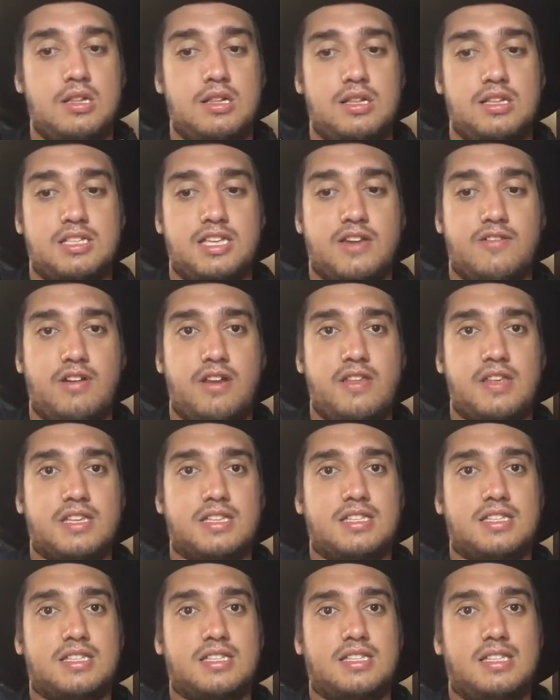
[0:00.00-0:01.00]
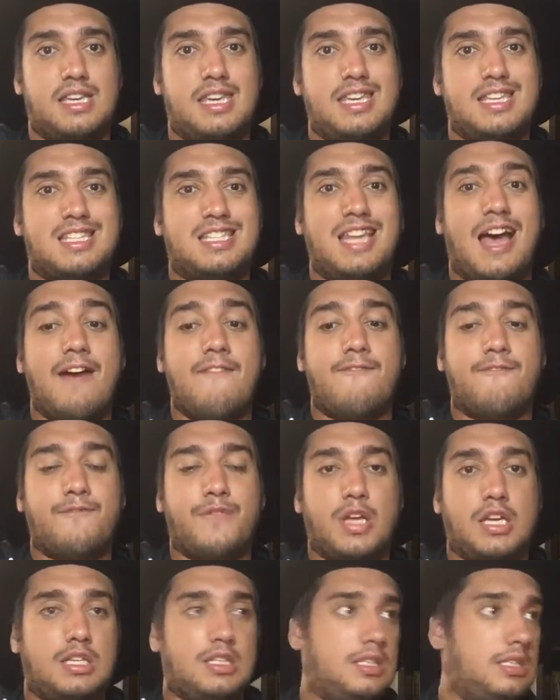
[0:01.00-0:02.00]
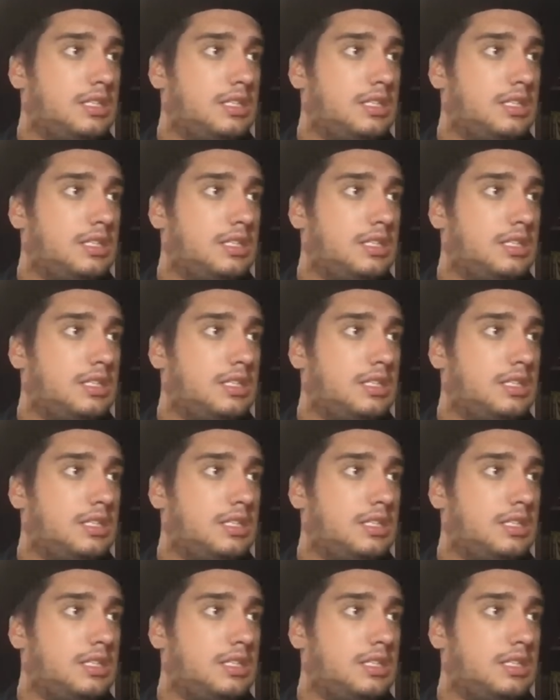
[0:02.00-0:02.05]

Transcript: Let's get rid of this sticky stuff.